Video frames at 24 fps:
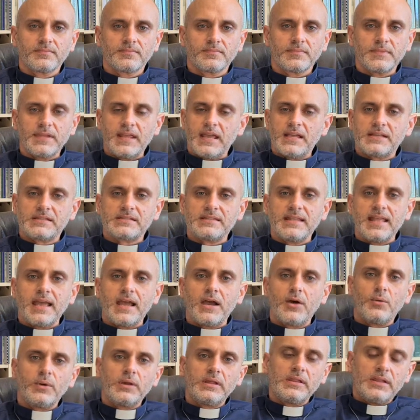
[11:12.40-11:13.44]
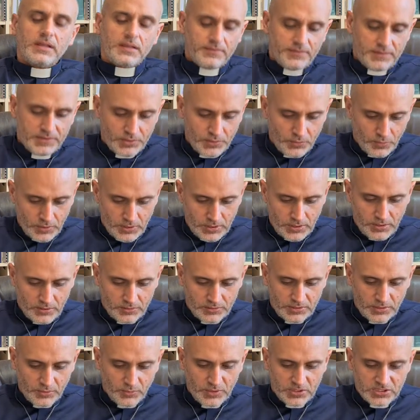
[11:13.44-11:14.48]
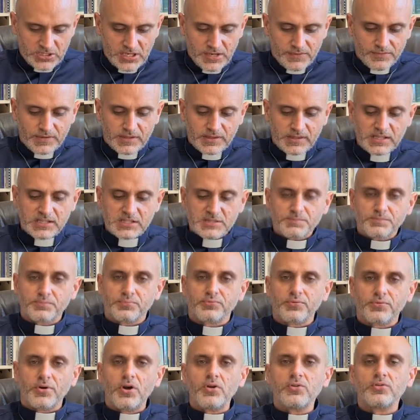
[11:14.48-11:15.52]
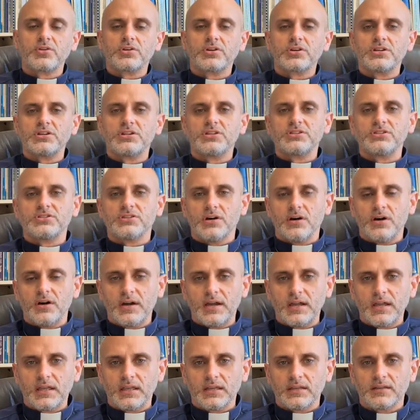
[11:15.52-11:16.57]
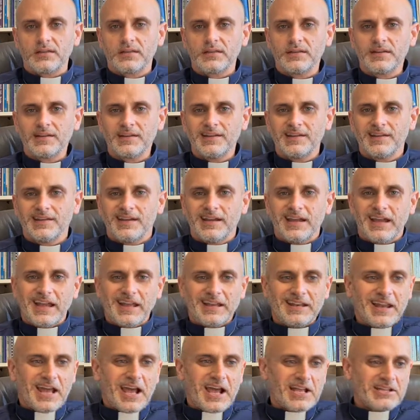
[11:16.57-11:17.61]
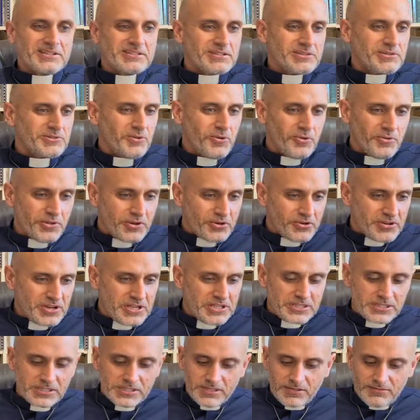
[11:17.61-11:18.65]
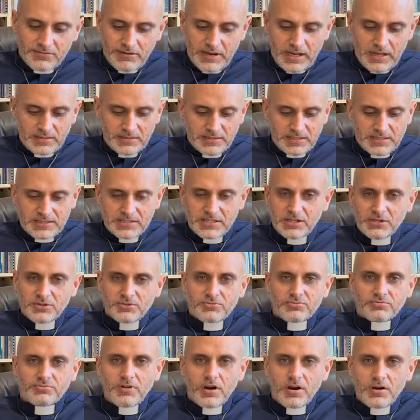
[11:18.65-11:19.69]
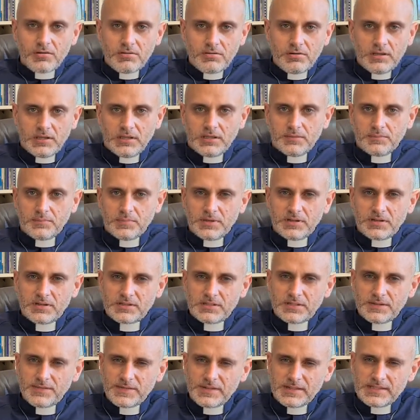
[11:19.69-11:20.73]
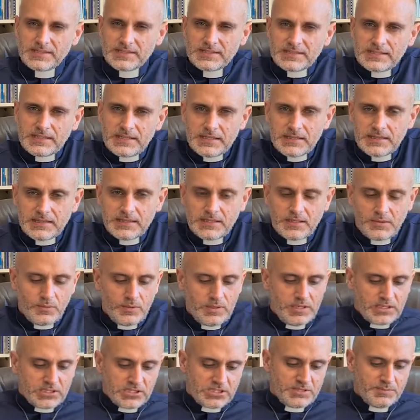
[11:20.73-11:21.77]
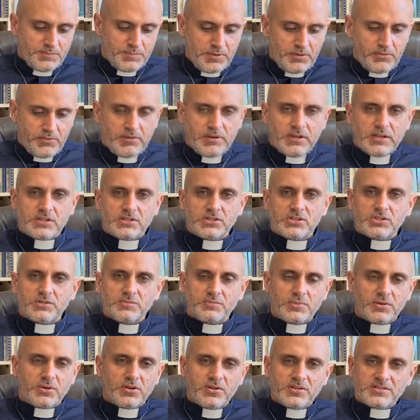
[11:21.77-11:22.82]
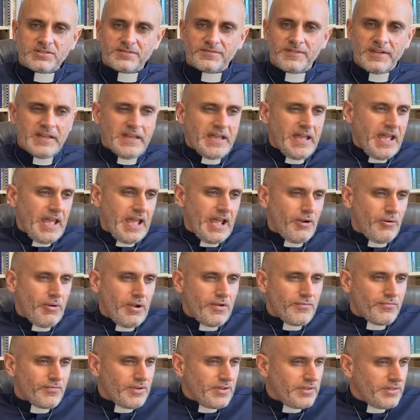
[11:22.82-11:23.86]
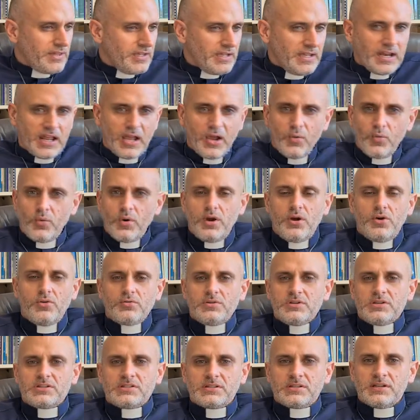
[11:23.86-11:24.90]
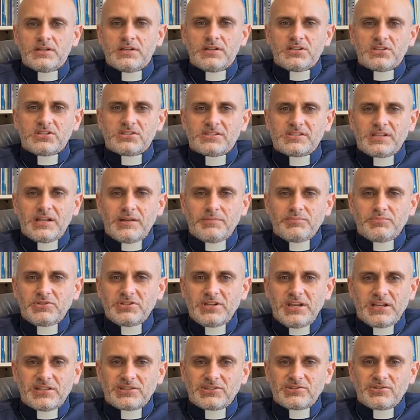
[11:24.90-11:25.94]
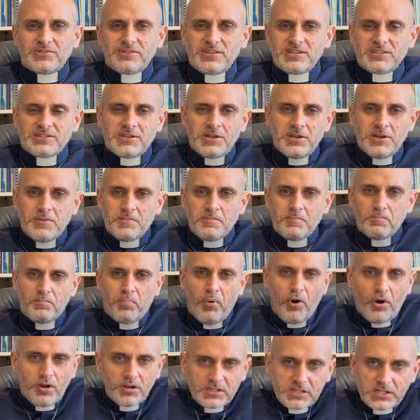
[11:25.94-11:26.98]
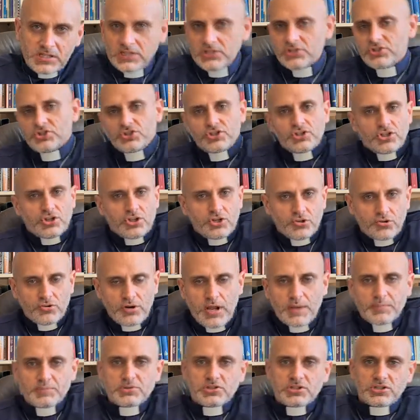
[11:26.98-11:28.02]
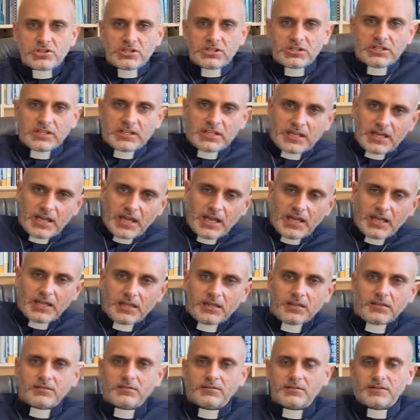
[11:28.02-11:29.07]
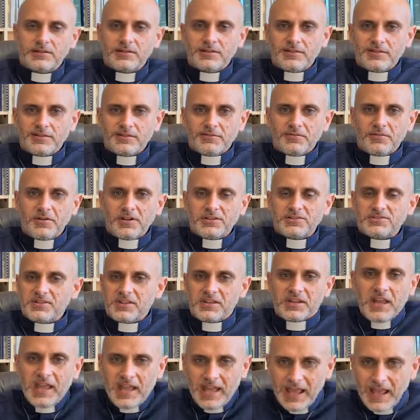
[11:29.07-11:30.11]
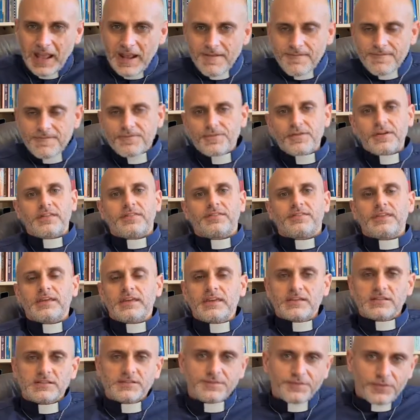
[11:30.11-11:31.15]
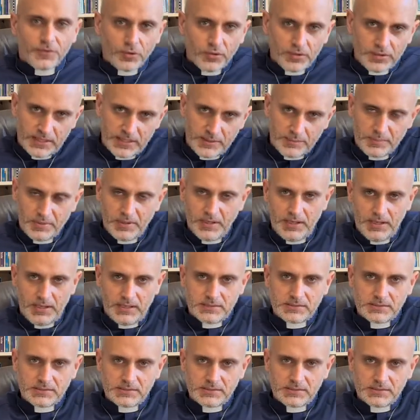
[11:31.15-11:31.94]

Yes, now we live in a world in which everything is broken and dying, and us and all the creatures around us are groaning because of the sin that we experience and because of how everything in our world is subject to this bondage to corruption and decay, right? So that everything is falling apart.